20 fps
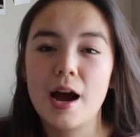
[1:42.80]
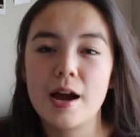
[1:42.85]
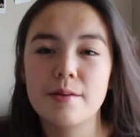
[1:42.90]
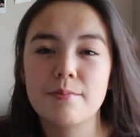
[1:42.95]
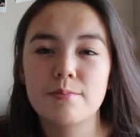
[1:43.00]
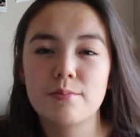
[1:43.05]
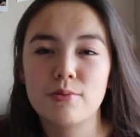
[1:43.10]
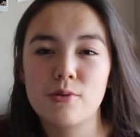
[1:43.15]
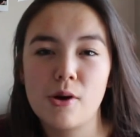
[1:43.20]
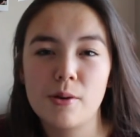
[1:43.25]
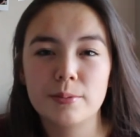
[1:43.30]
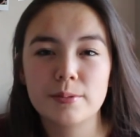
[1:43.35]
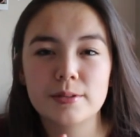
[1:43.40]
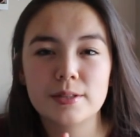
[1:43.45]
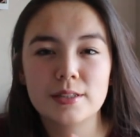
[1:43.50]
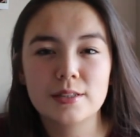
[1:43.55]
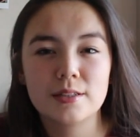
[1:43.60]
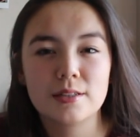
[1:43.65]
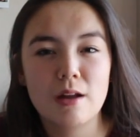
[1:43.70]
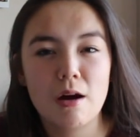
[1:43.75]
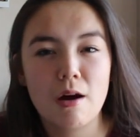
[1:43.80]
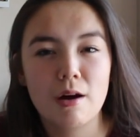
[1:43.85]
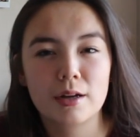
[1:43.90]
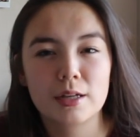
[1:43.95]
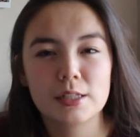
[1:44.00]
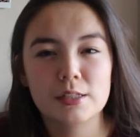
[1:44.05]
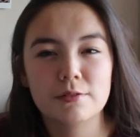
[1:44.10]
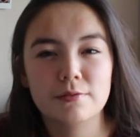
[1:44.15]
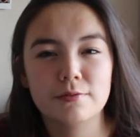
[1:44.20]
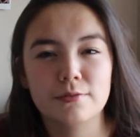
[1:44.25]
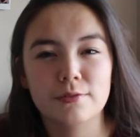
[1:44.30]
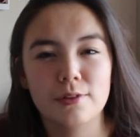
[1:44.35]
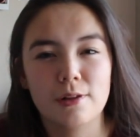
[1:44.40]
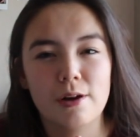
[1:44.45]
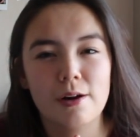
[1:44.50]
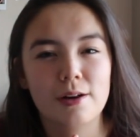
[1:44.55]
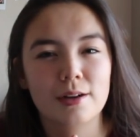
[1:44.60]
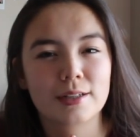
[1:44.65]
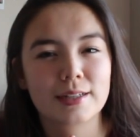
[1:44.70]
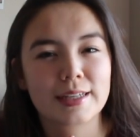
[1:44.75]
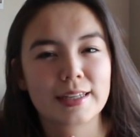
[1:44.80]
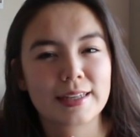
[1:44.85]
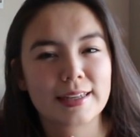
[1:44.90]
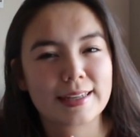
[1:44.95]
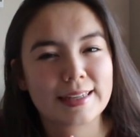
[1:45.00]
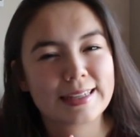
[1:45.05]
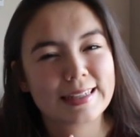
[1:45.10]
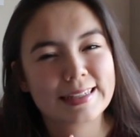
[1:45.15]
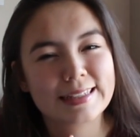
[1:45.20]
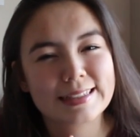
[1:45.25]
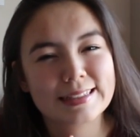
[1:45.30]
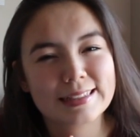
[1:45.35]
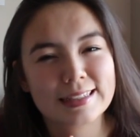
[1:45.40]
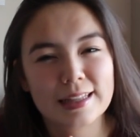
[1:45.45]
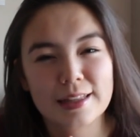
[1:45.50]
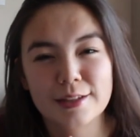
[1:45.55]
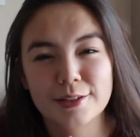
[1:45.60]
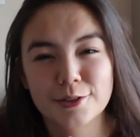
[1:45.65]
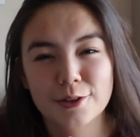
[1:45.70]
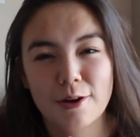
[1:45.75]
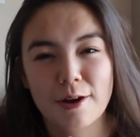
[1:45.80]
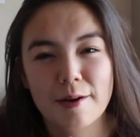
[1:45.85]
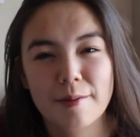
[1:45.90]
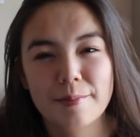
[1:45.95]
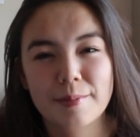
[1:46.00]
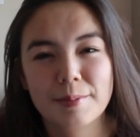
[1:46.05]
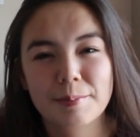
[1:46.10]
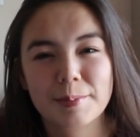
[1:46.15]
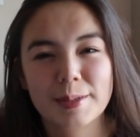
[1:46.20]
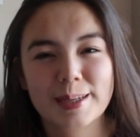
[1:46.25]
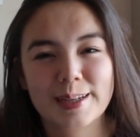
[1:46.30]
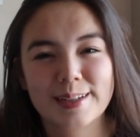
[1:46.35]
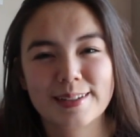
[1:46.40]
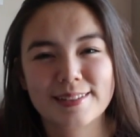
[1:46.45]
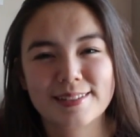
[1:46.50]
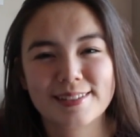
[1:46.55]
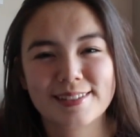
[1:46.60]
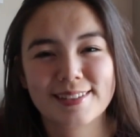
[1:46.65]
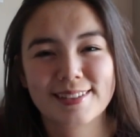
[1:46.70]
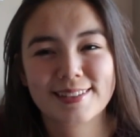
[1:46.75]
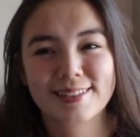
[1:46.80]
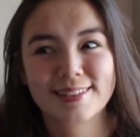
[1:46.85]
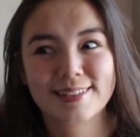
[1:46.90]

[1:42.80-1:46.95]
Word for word: I'm probably not gonna vlog in the shop because